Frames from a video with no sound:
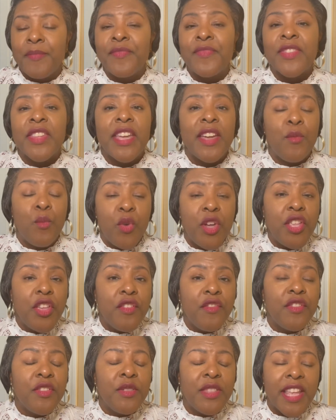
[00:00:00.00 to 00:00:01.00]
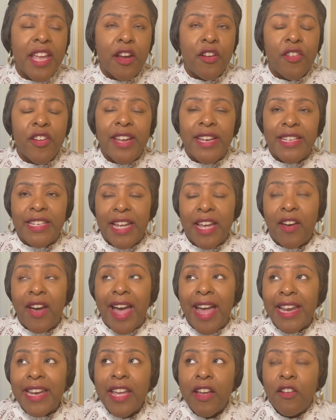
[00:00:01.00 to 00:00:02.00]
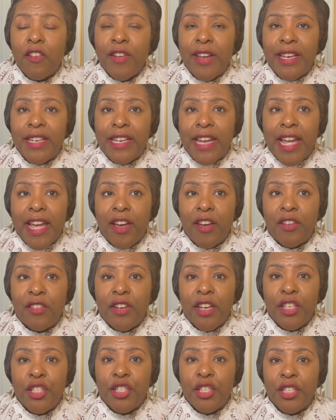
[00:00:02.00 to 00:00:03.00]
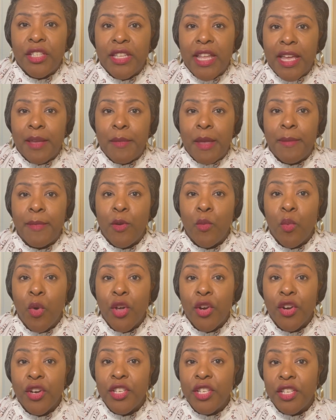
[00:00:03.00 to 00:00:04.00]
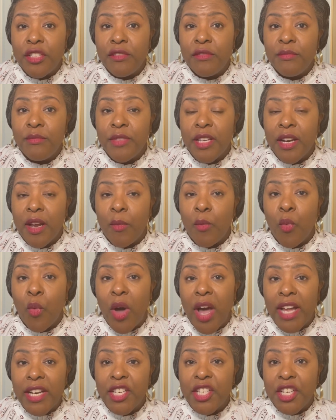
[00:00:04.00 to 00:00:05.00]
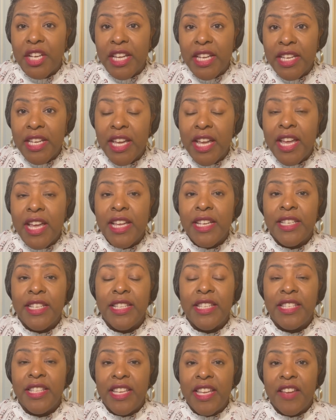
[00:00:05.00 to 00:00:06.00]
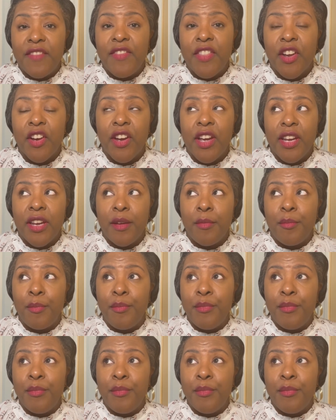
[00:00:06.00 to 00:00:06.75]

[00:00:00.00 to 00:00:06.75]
When you narrow it down, I narrow it down to like maybe one or two that I'm watching to see if they're gonna,